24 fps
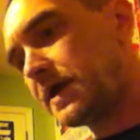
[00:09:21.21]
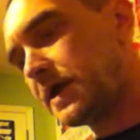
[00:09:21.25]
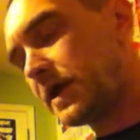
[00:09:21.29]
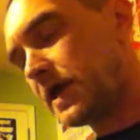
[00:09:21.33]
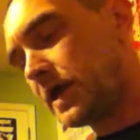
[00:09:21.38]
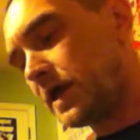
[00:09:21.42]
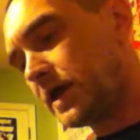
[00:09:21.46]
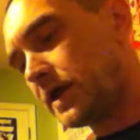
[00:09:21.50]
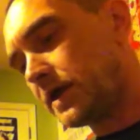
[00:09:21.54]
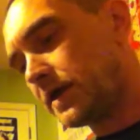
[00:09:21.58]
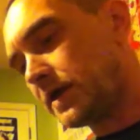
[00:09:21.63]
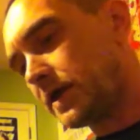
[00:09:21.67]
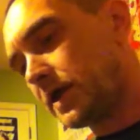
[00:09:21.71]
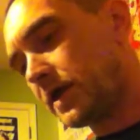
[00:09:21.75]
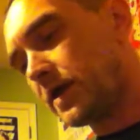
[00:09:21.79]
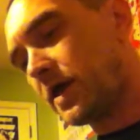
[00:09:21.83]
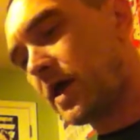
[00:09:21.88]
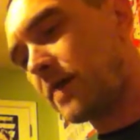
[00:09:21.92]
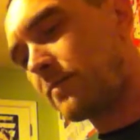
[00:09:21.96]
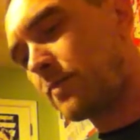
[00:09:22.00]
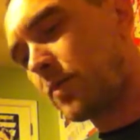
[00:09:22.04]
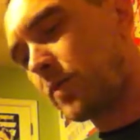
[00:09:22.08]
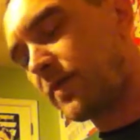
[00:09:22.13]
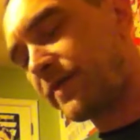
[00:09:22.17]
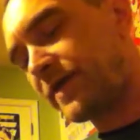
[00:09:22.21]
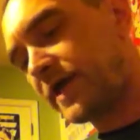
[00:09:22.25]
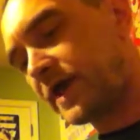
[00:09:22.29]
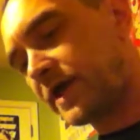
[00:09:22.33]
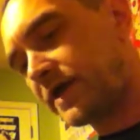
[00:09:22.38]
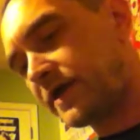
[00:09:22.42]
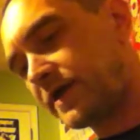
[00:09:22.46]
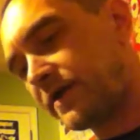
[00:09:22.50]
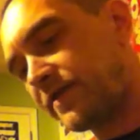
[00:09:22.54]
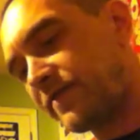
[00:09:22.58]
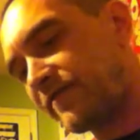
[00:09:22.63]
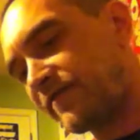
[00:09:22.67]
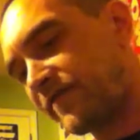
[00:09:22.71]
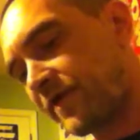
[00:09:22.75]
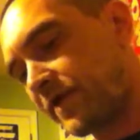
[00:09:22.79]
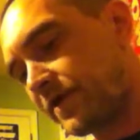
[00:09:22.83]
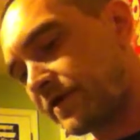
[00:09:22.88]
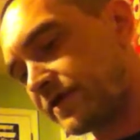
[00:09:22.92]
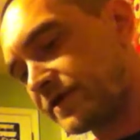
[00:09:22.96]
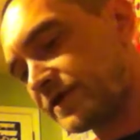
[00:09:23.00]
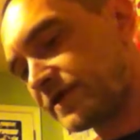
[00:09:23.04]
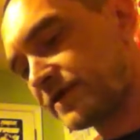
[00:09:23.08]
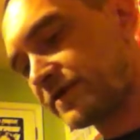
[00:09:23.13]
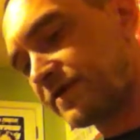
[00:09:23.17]
A lot more than I did the
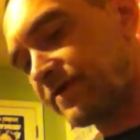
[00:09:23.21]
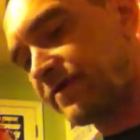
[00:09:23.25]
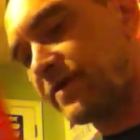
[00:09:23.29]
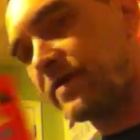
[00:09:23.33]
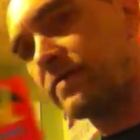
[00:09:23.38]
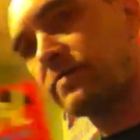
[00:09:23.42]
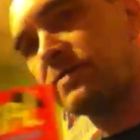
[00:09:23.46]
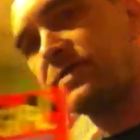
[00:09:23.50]
first. There